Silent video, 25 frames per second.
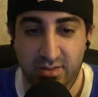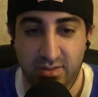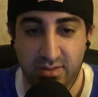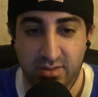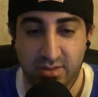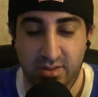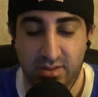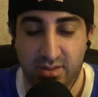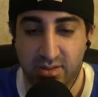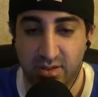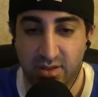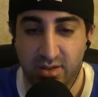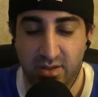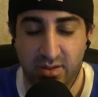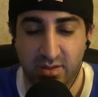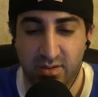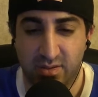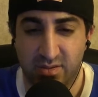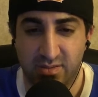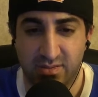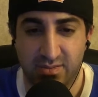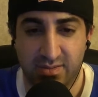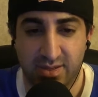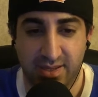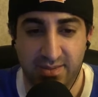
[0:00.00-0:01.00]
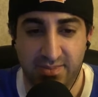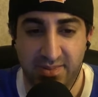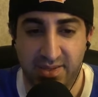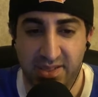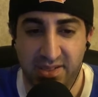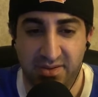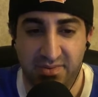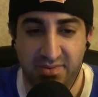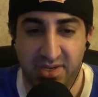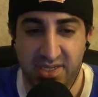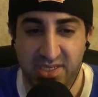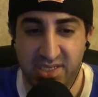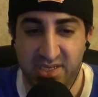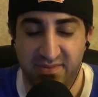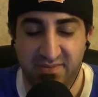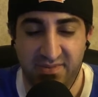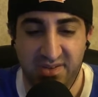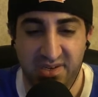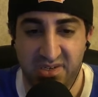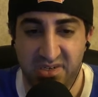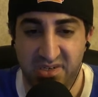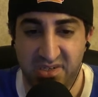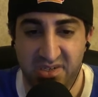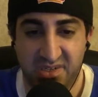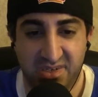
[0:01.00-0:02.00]
so, I mean, the rest of
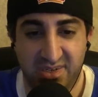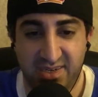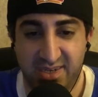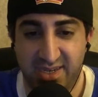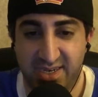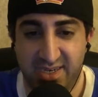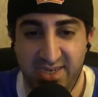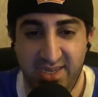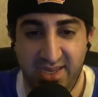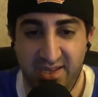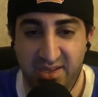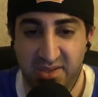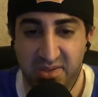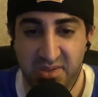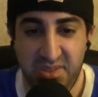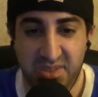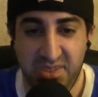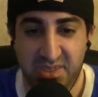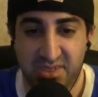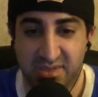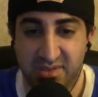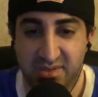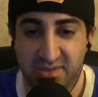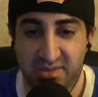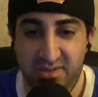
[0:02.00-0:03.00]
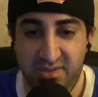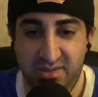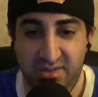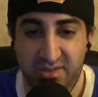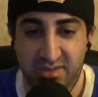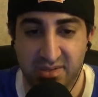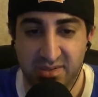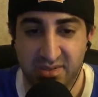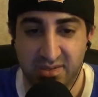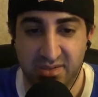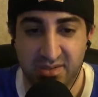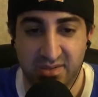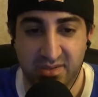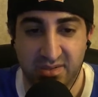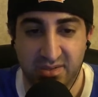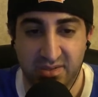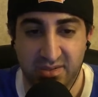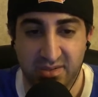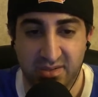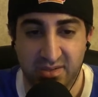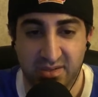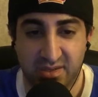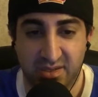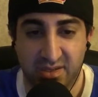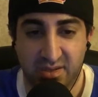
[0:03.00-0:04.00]
it just details
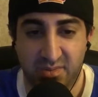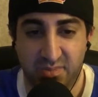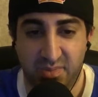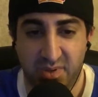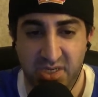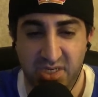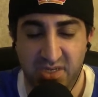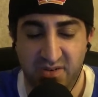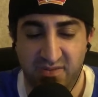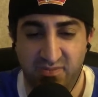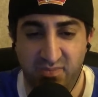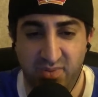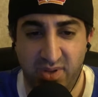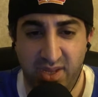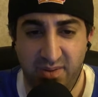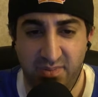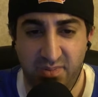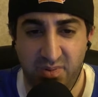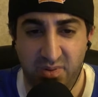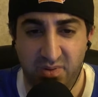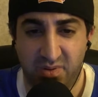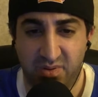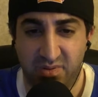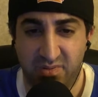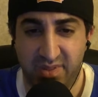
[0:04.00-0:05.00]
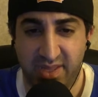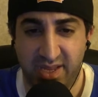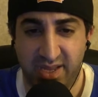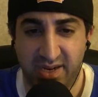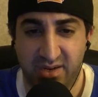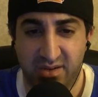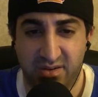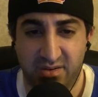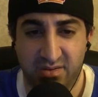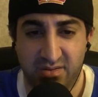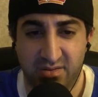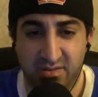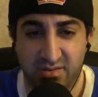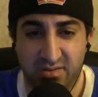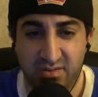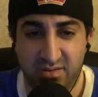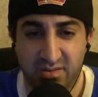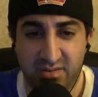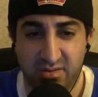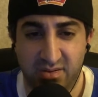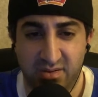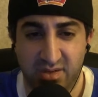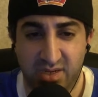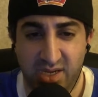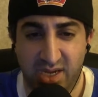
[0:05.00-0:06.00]
a bunch of people that
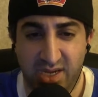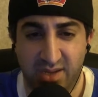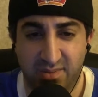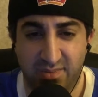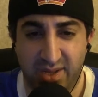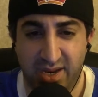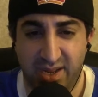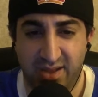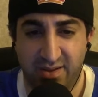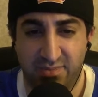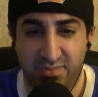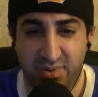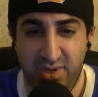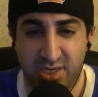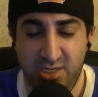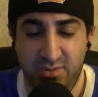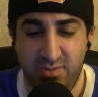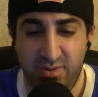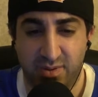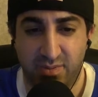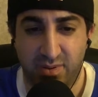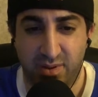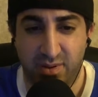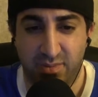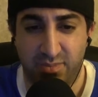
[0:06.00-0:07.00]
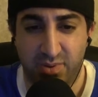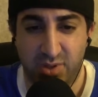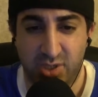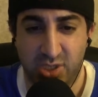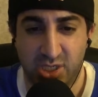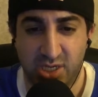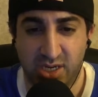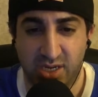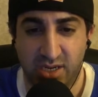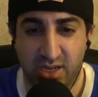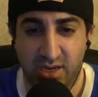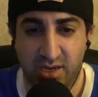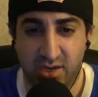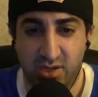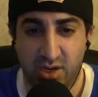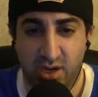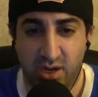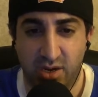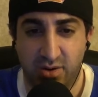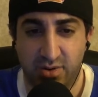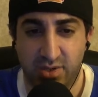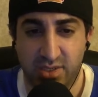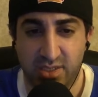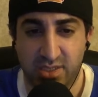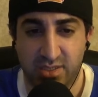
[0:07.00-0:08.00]
talking about how a bunch of people are pushing in
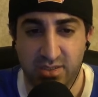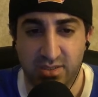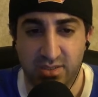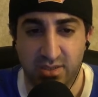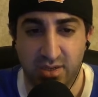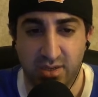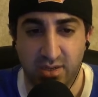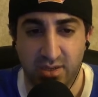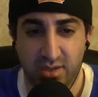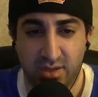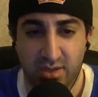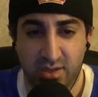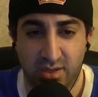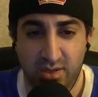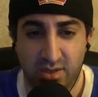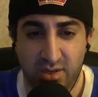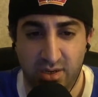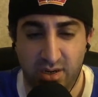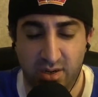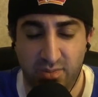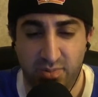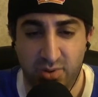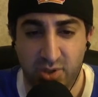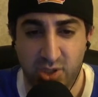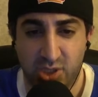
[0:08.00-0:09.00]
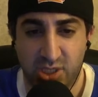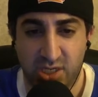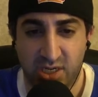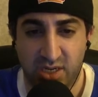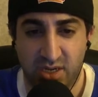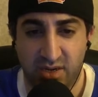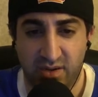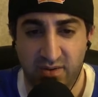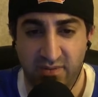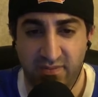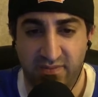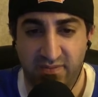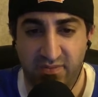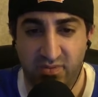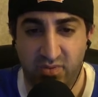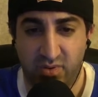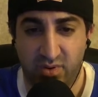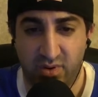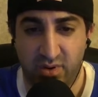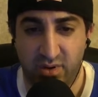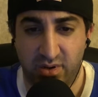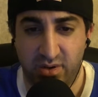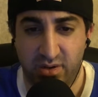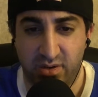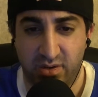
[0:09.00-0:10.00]
Congress are pushing
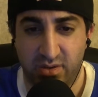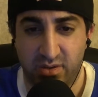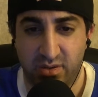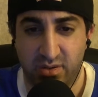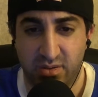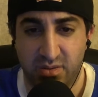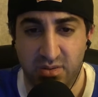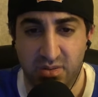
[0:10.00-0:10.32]
for